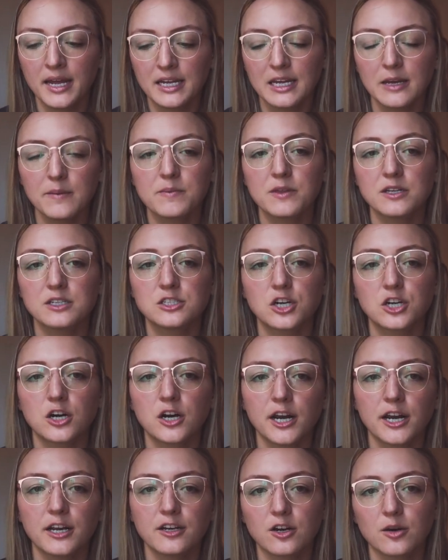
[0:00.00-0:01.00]
keep the
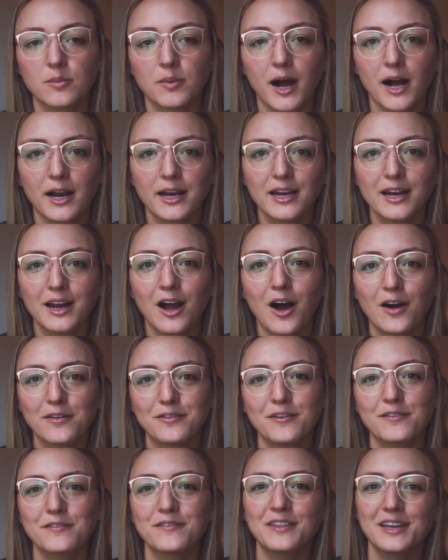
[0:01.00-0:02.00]
dirt in your body off
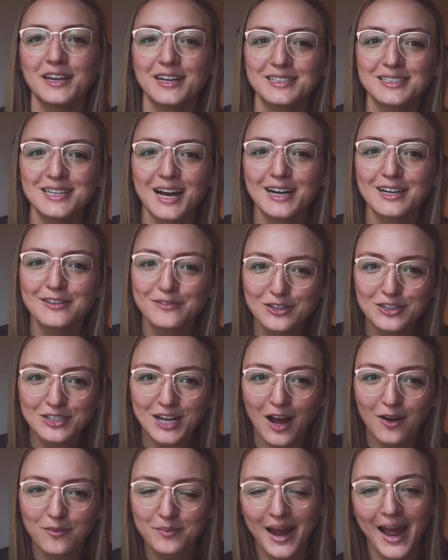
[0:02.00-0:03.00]
of the inside of your
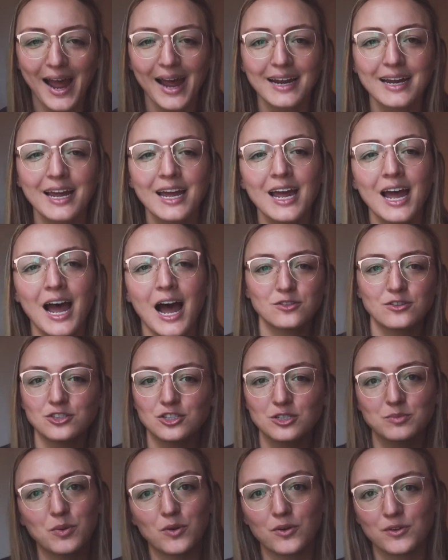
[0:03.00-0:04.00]
down bag. You can
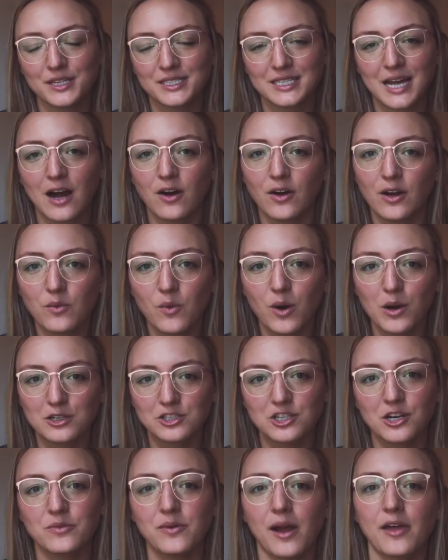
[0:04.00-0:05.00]
just pull this out and
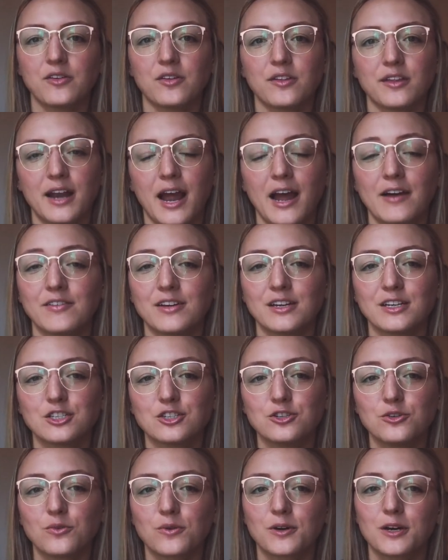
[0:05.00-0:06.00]
wash it rather than having
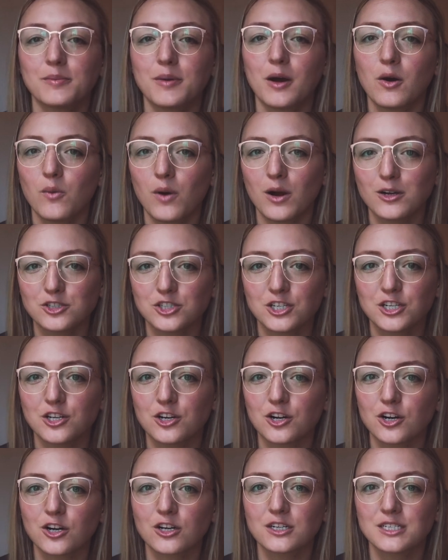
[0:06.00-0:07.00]
to worry about washing
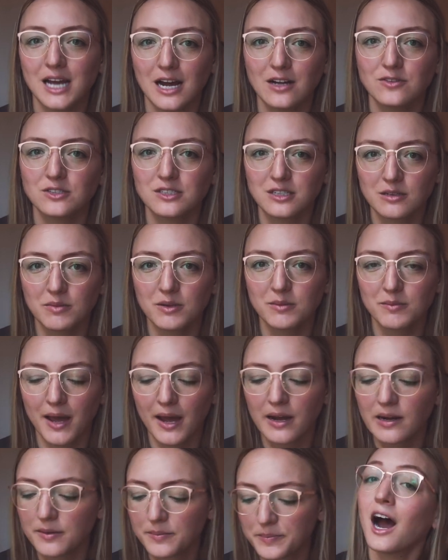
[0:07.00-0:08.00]
your down sleeping
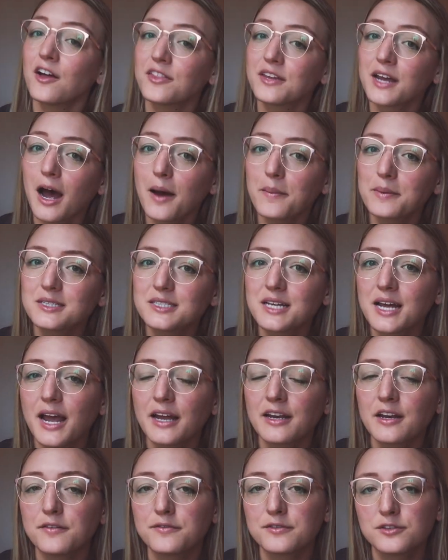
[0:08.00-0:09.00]
bag. On the opposite
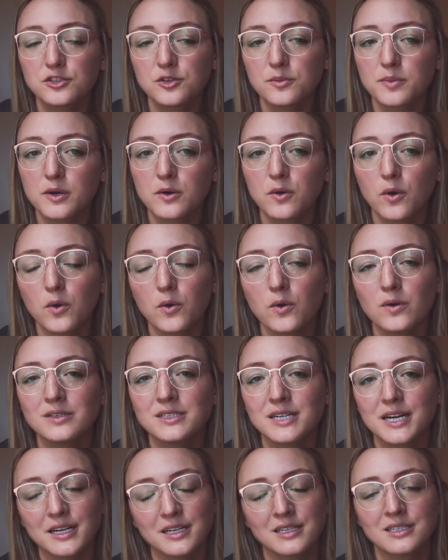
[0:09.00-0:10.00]
end of super
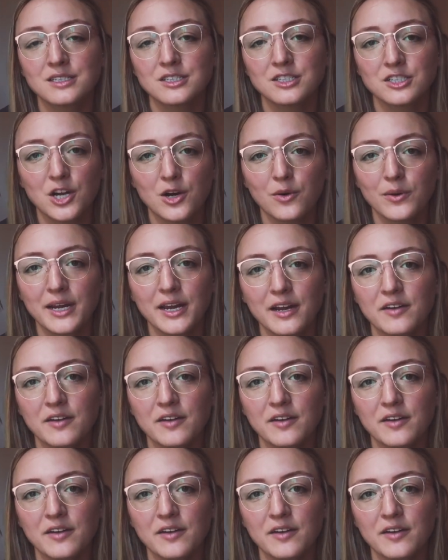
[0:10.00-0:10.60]
cold and snowy